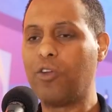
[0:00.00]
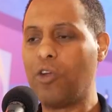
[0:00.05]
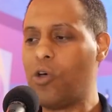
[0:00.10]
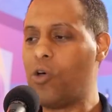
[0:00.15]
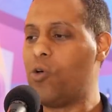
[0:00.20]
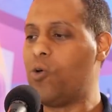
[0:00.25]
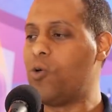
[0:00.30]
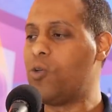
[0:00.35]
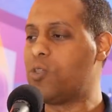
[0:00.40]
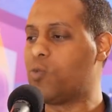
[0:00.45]

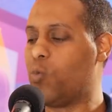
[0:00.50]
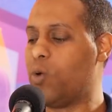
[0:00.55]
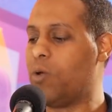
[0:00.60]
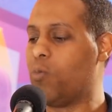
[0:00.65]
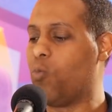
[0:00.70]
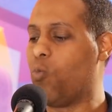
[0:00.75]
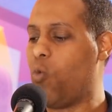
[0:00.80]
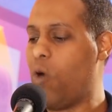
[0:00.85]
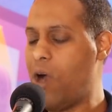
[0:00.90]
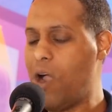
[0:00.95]
news with
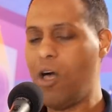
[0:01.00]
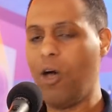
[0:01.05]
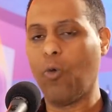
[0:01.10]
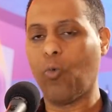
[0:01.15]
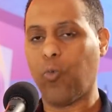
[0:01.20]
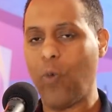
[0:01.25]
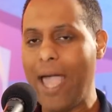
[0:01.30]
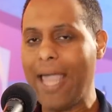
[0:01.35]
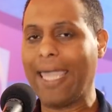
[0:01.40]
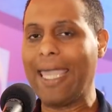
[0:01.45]

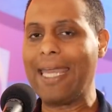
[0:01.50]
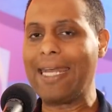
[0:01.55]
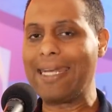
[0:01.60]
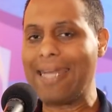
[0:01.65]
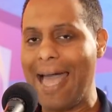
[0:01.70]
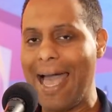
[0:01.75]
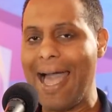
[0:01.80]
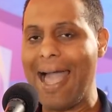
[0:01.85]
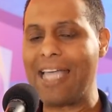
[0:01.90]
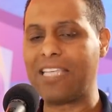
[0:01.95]

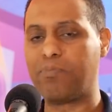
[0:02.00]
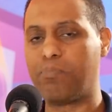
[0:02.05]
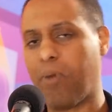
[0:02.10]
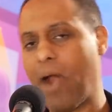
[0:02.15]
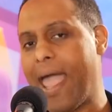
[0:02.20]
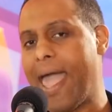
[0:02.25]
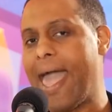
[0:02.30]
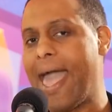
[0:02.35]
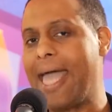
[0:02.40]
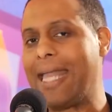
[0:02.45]
world-recognized
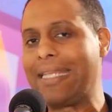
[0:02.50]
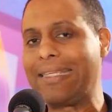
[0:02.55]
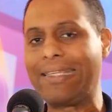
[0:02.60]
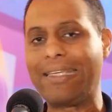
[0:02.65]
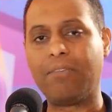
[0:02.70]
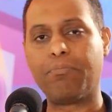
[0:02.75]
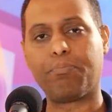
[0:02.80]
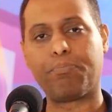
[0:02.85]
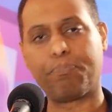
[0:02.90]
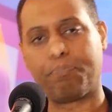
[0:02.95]
brands
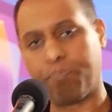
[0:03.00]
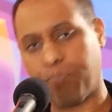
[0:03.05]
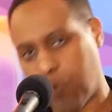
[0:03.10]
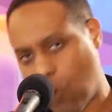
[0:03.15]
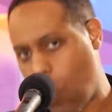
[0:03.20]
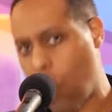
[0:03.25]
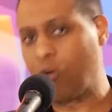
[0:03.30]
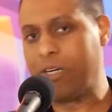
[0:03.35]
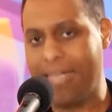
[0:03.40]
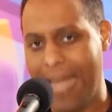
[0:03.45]
and
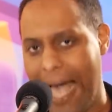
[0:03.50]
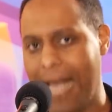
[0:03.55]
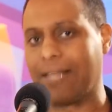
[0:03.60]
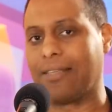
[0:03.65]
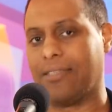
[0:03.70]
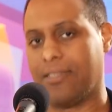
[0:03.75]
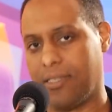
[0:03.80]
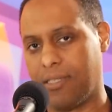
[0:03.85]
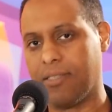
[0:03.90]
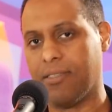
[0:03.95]

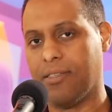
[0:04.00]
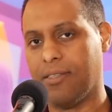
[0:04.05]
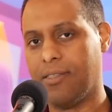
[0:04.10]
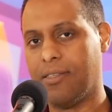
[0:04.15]
products.